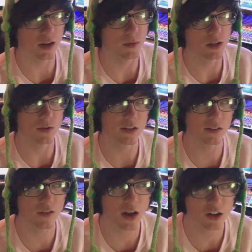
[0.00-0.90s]
time I do one of
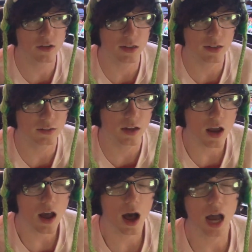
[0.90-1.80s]
these live action things,
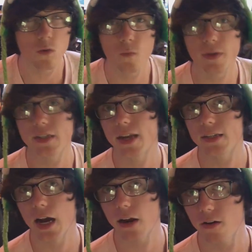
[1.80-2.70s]
I won't be
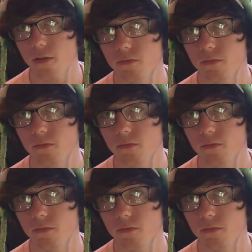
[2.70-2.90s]
dead tired.